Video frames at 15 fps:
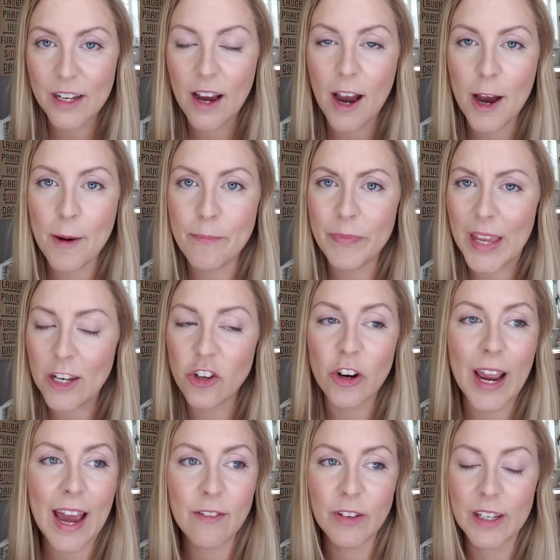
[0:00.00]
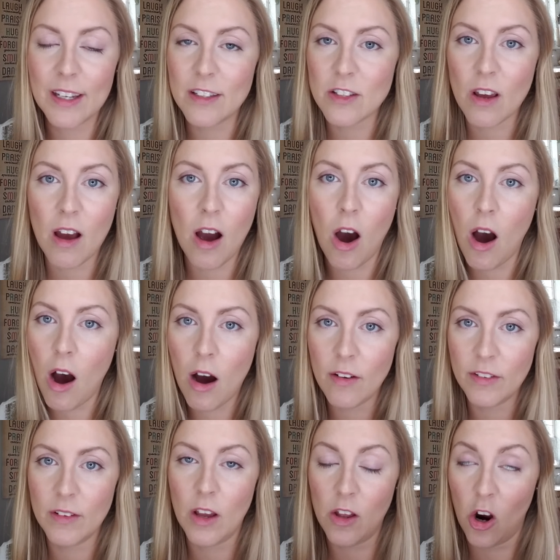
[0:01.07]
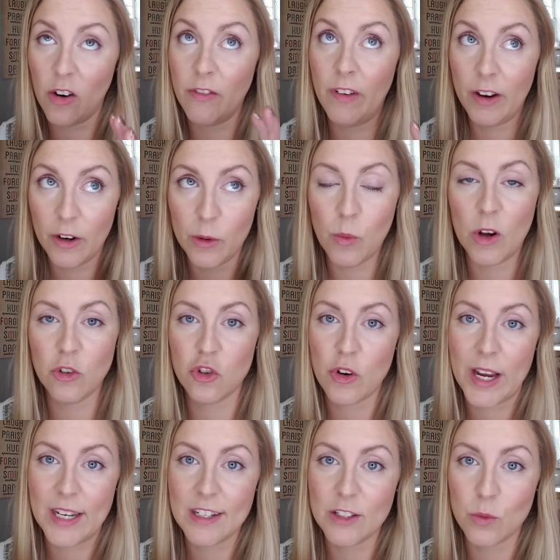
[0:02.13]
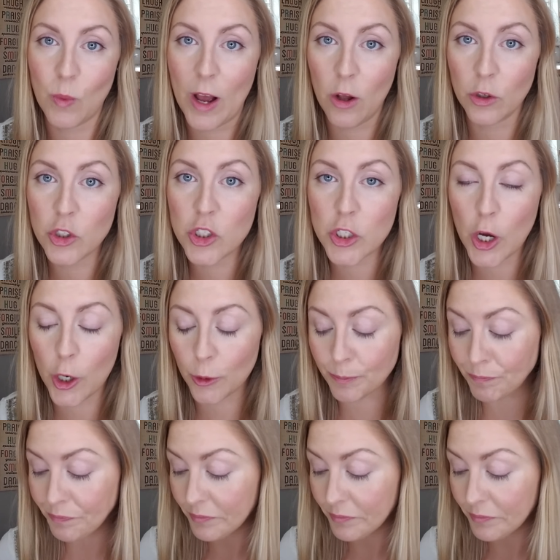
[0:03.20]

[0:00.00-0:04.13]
And your advocates are very well trained as well. So